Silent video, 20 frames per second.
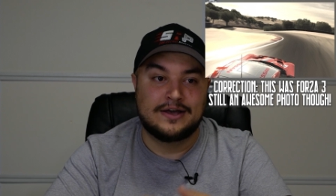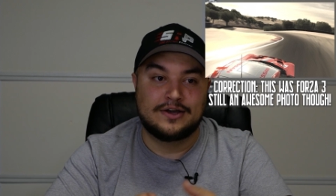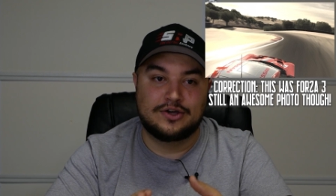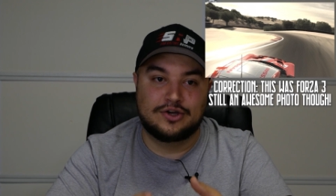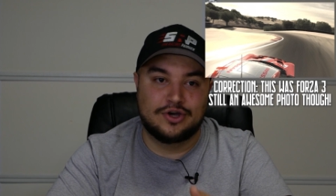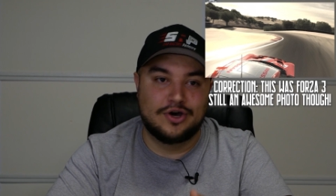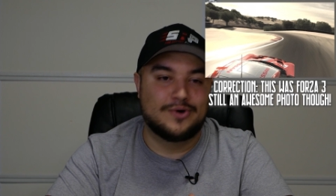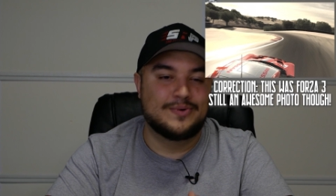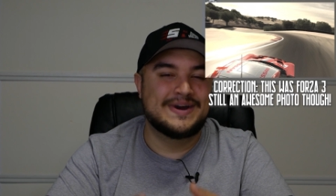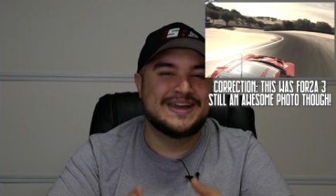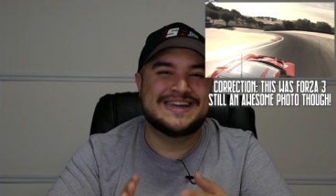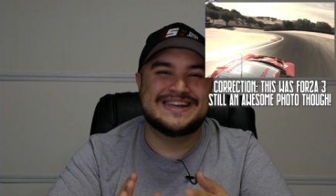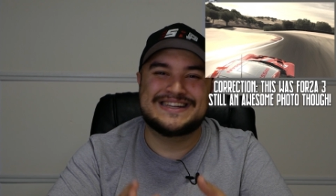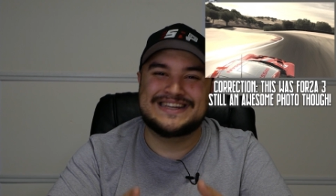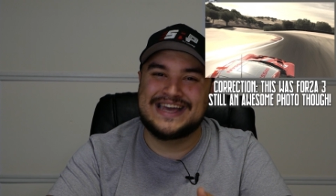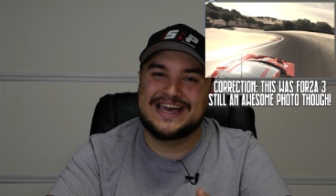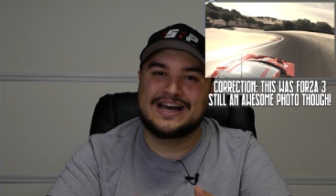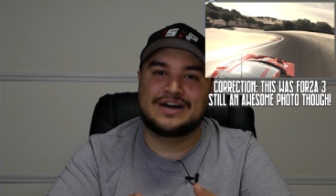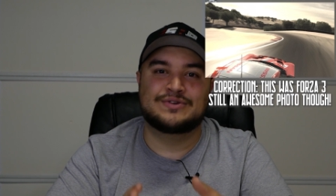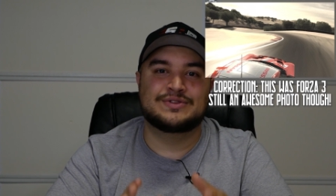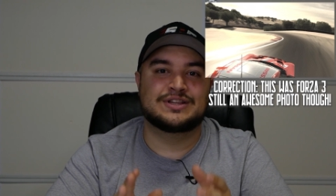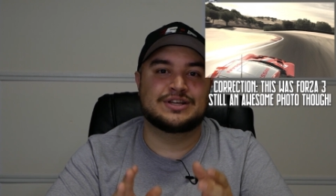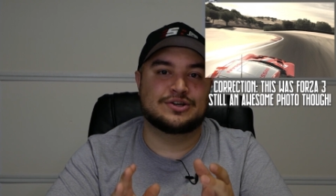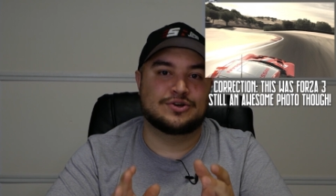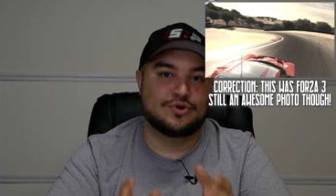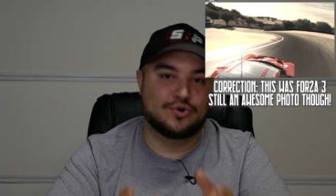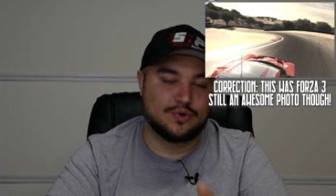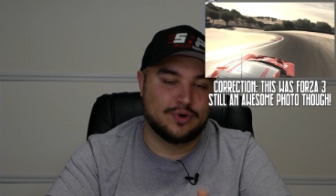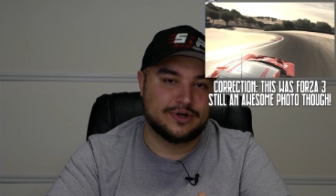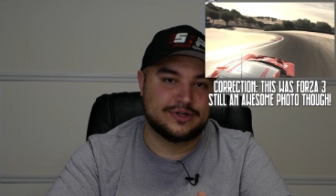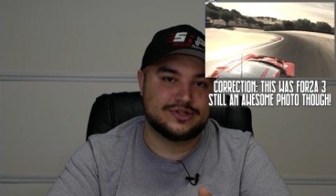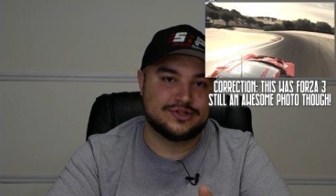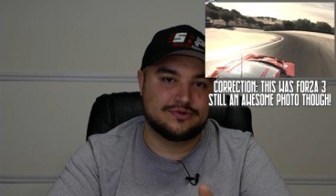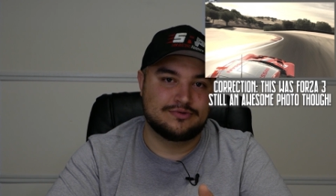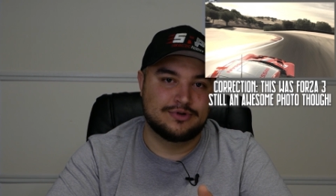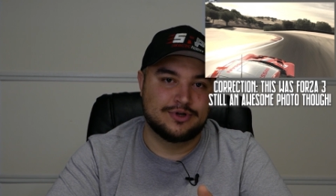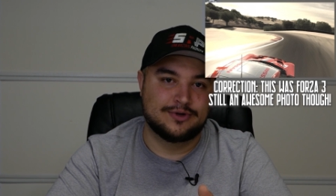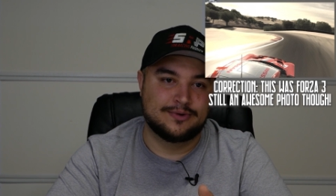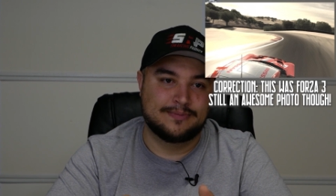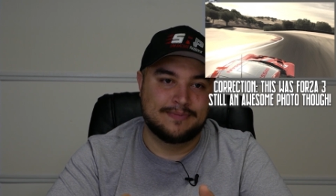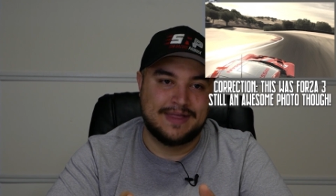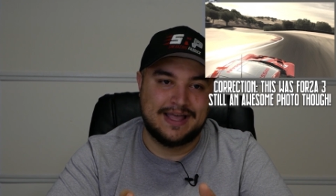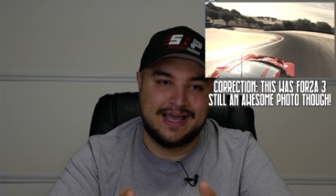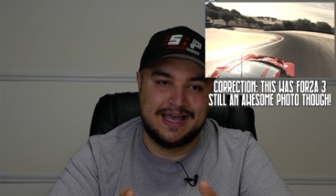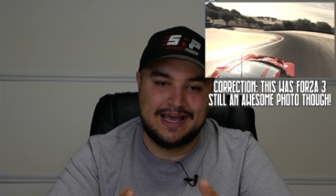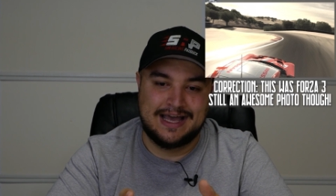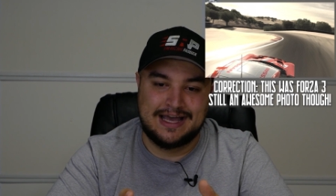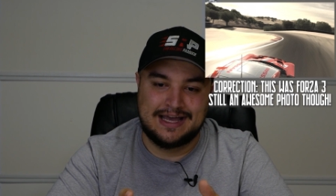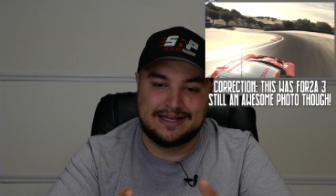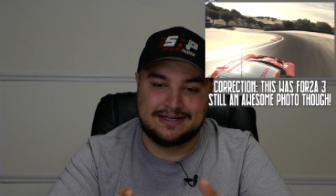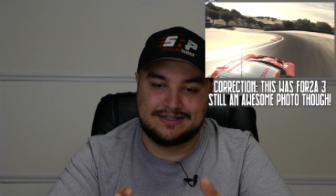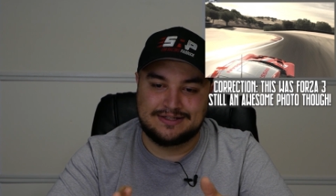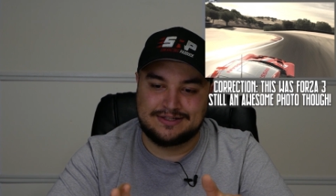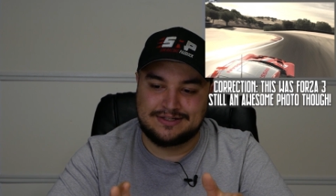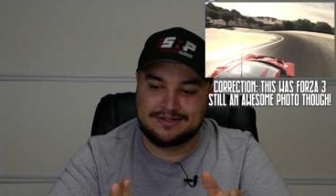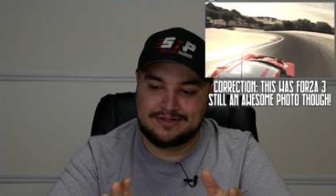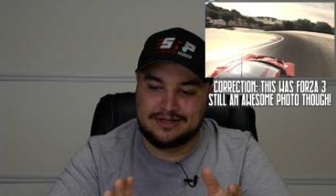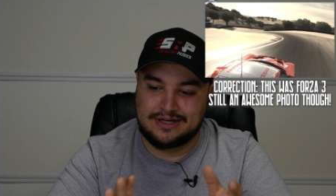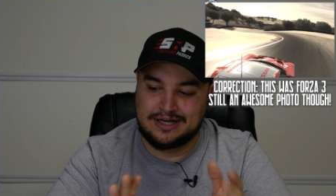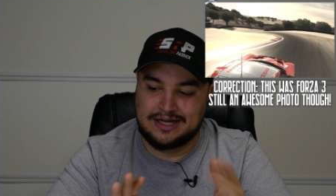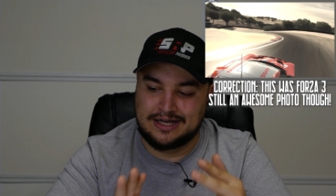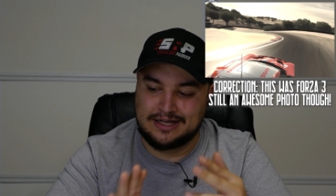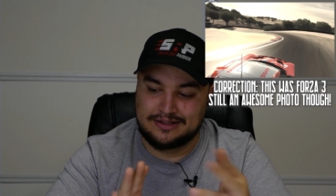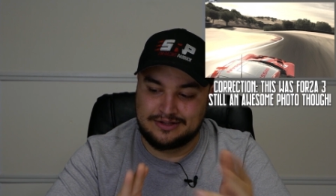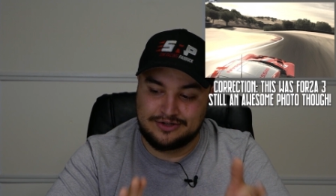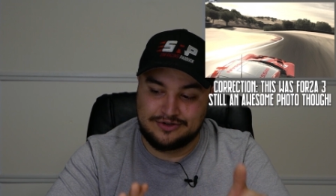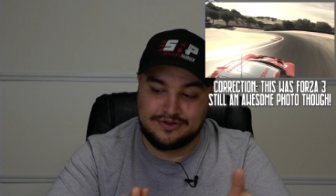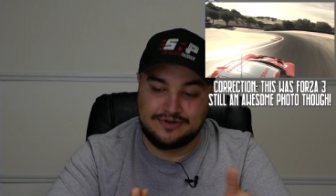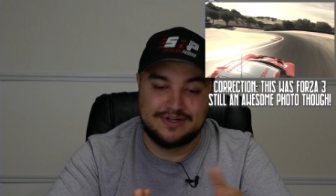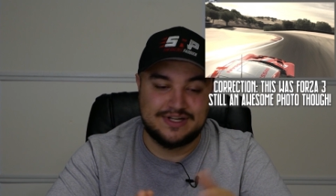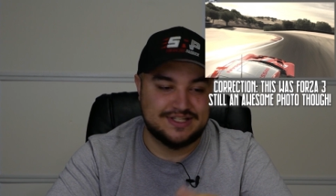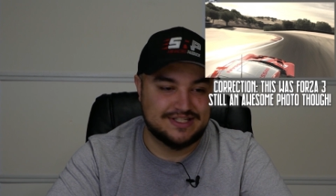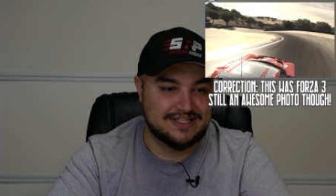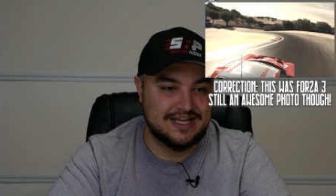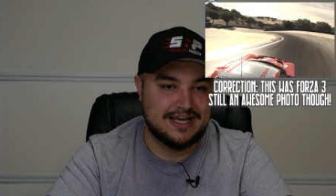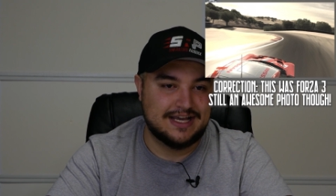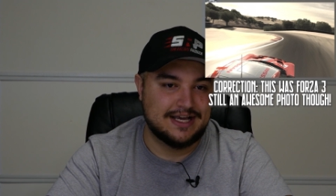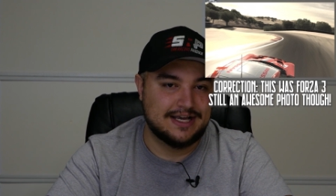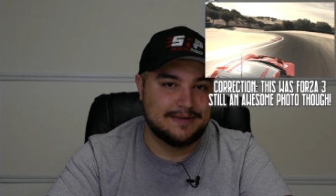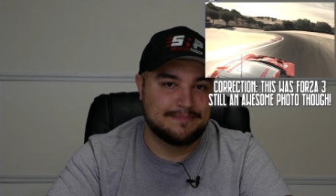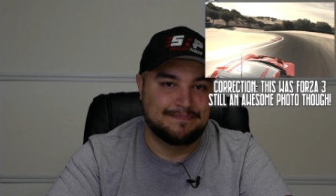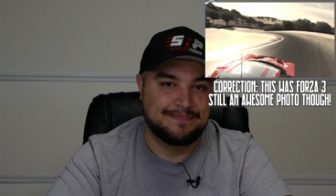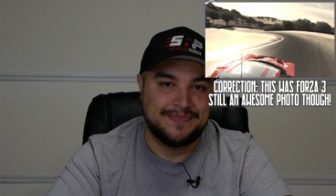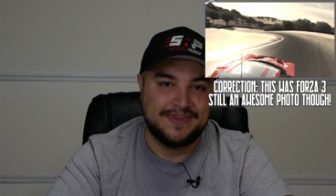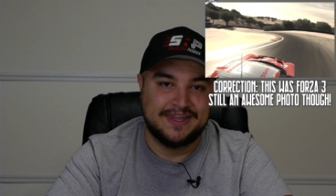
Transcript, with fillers: going down the corkscrew at uh, Laguna Seca.